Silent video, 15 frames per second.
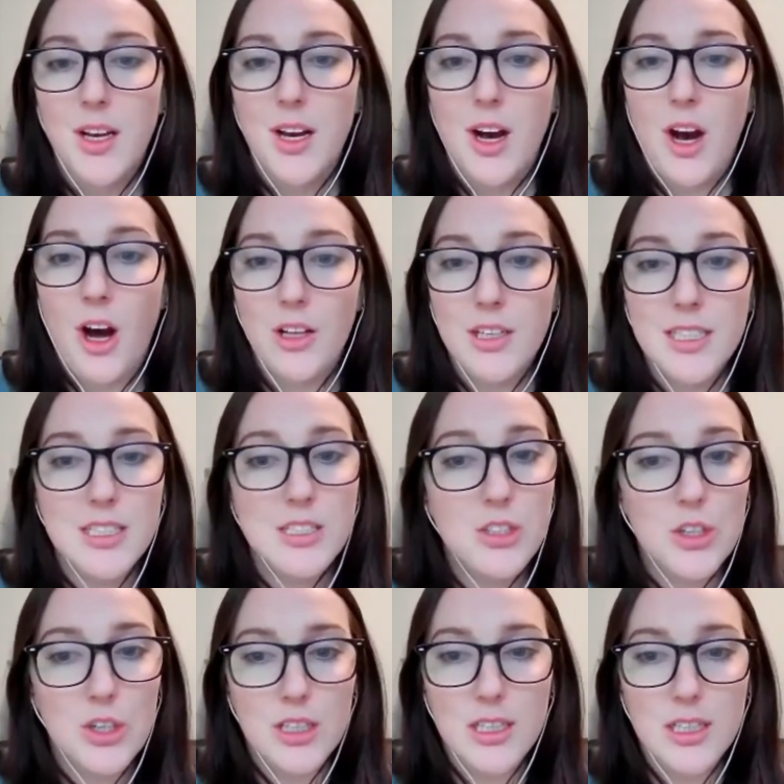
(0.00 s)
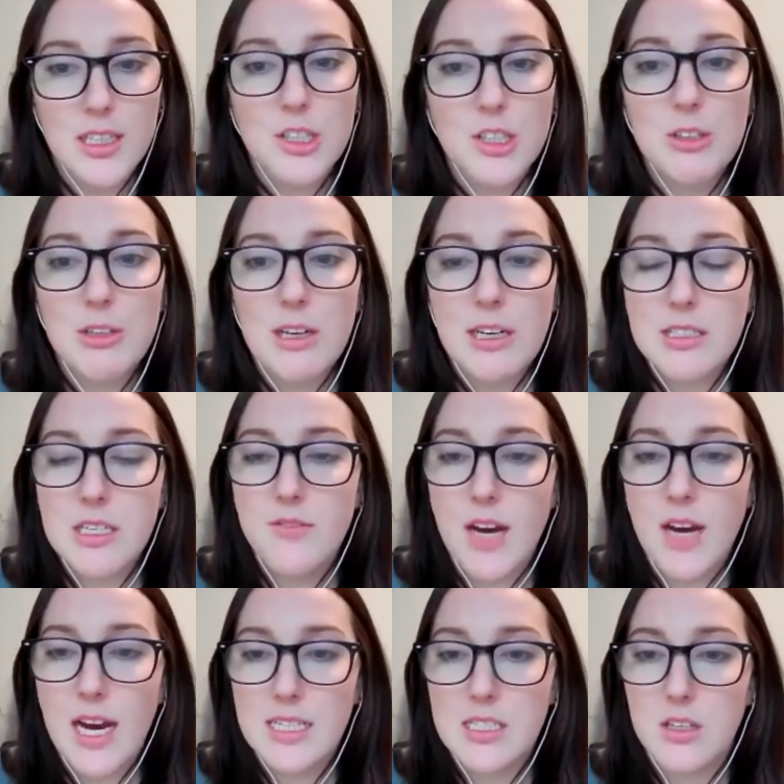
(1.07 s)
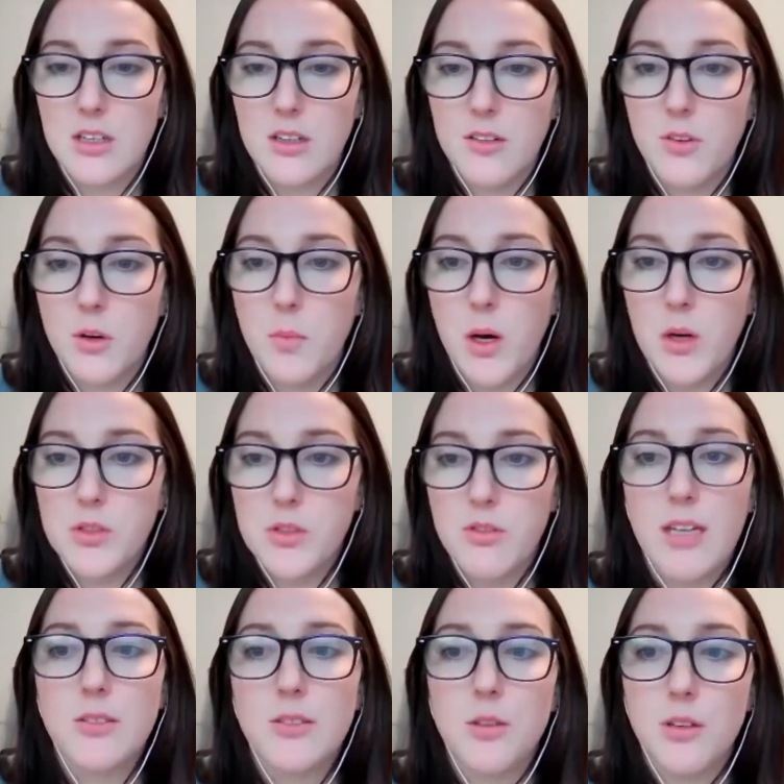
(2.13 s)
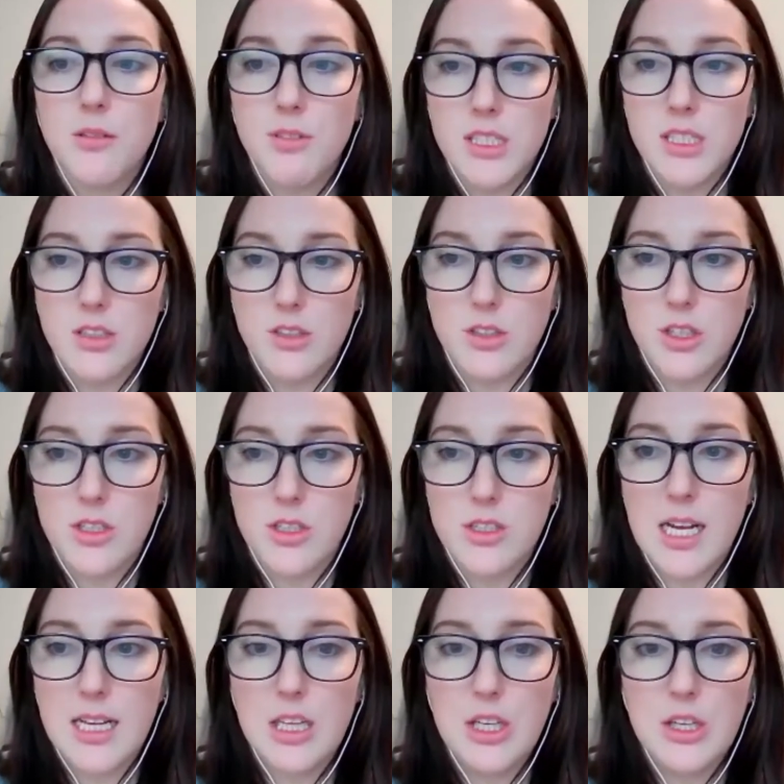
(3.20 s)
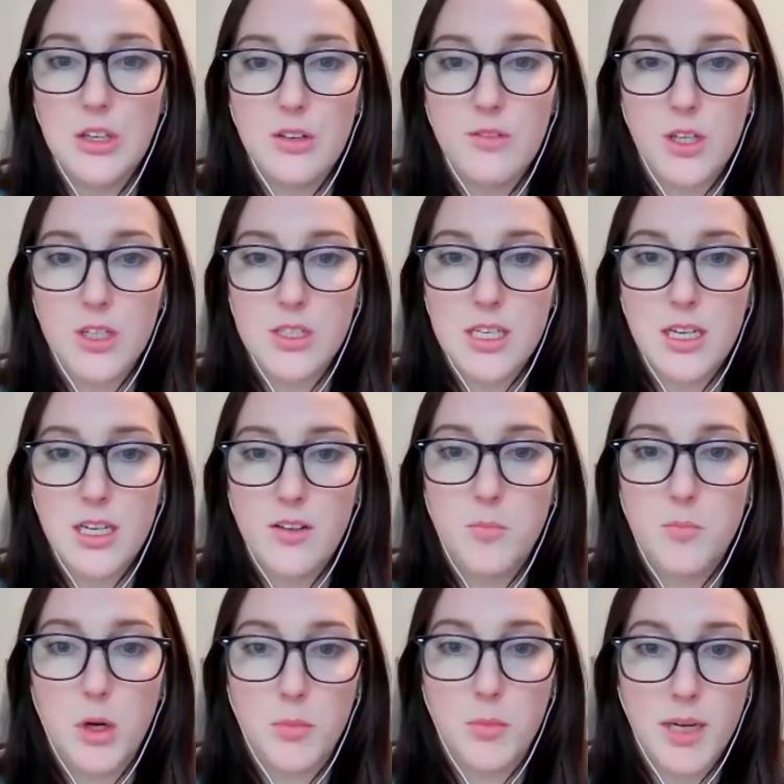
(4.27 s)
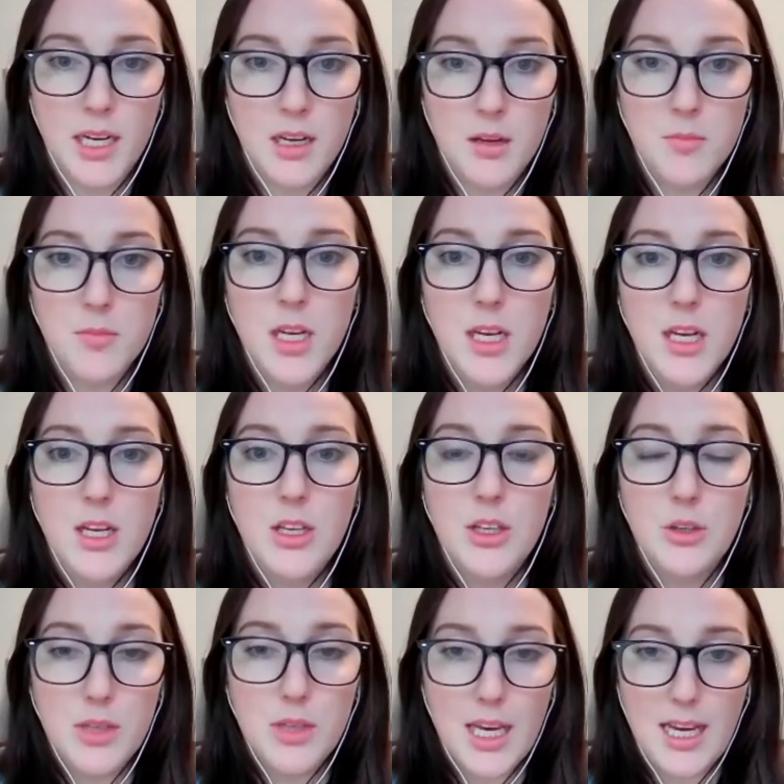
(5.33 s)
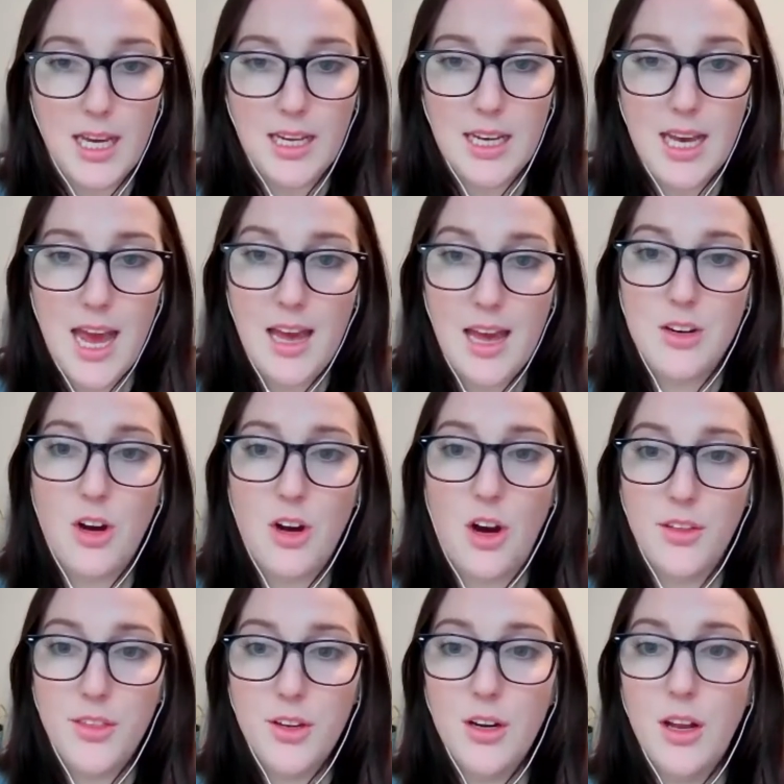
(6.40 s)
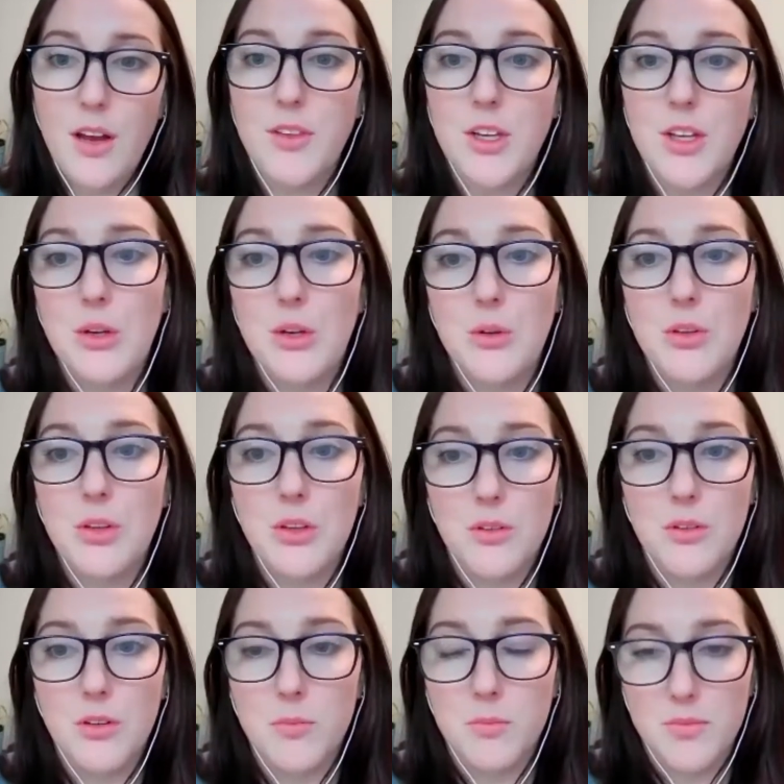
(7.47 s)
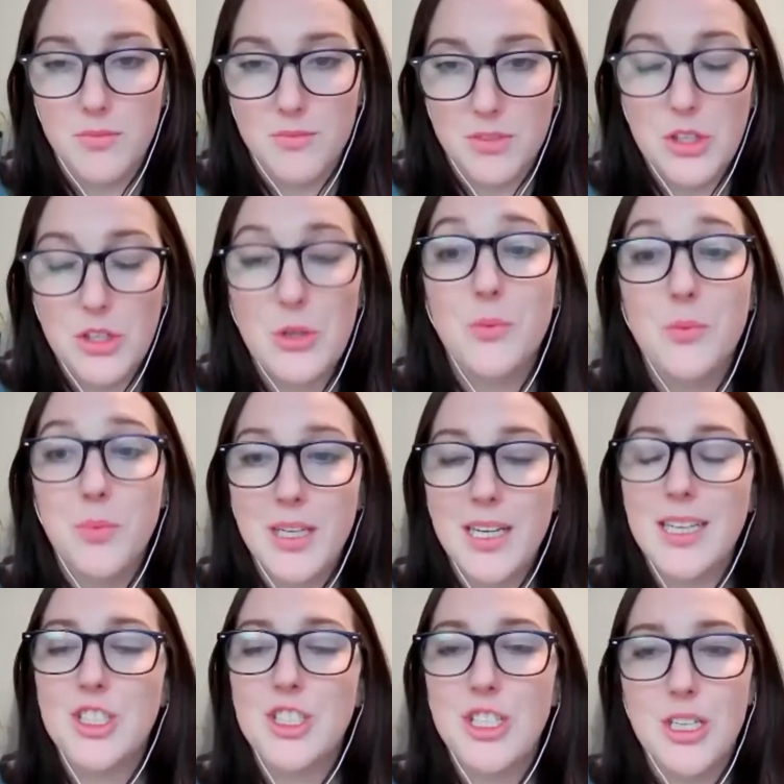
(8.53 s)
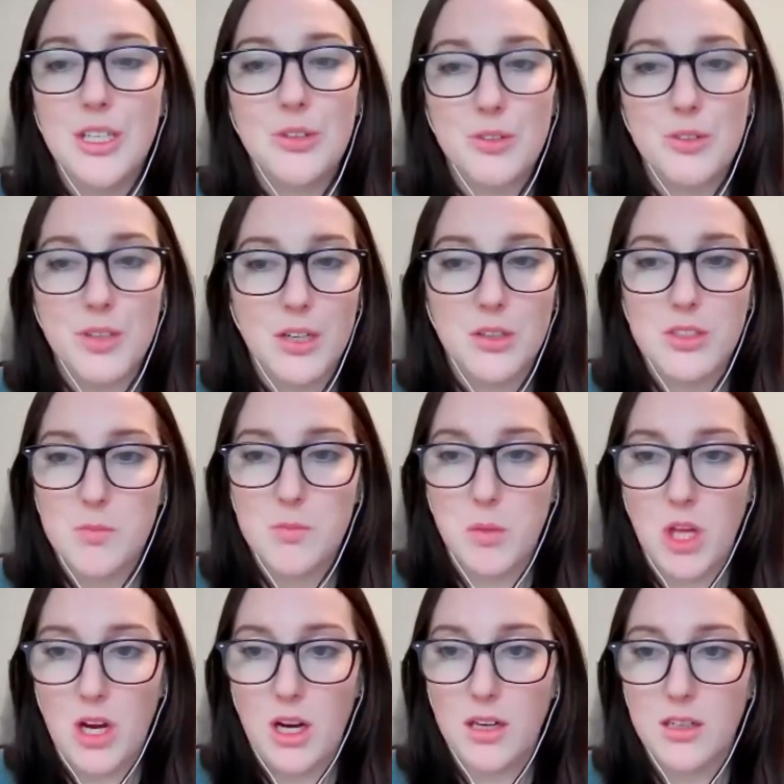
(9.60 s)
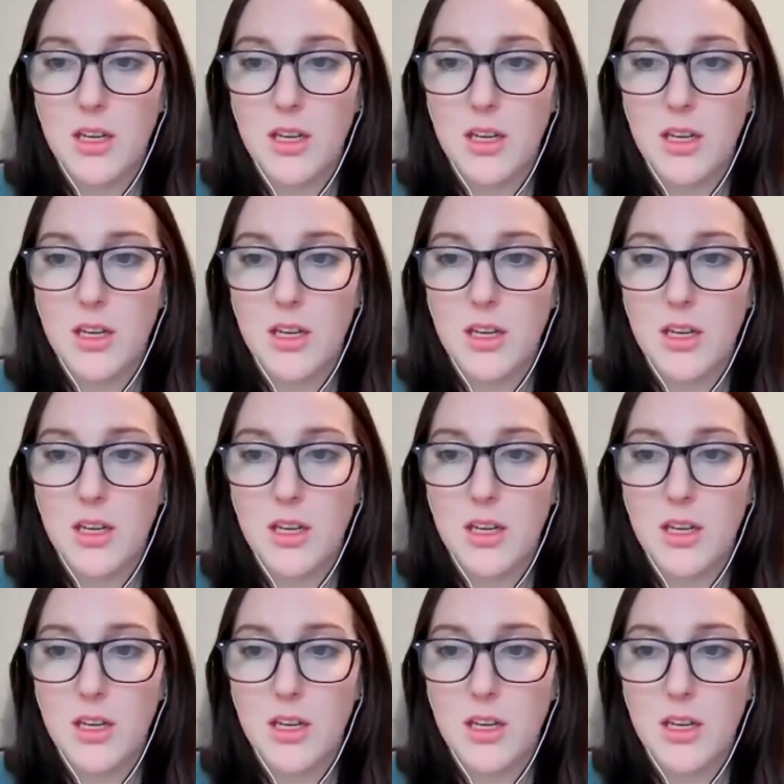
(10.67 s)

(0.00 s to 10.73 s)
Holly is currently the Careers Advisor for Postgraduate Researchers at the University of Birmingham, UK, and author of the new PhD Careers blog,